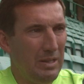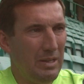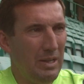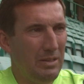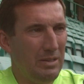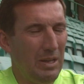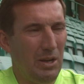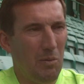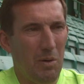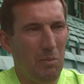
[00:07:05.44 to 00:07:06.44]
they
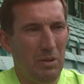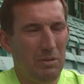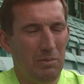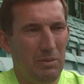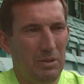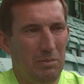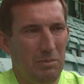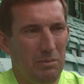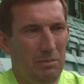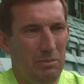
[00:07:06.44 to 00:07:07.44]
go on with
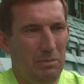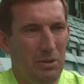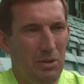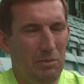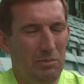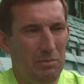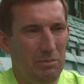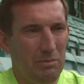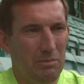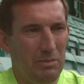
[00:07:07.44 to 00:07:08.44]
you know,
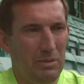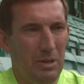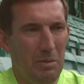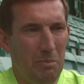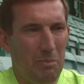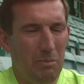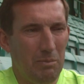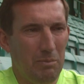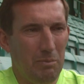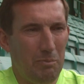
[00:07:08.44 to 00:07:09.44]
the
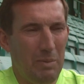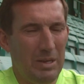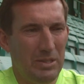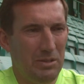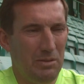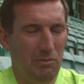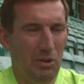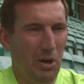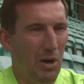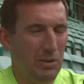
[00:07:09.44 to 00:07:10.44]
best
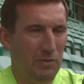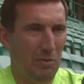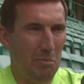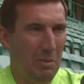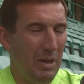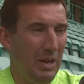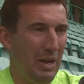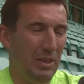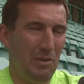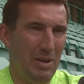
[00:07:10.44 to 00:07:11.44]
regards from me
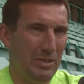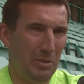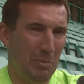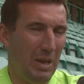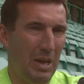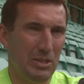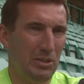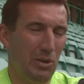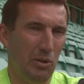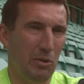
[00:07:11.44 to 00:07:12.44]
and the rest of the players
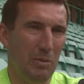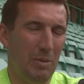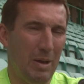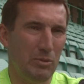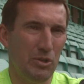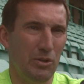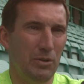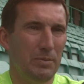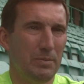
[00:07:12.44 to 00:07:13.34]
in the club, I'm sure.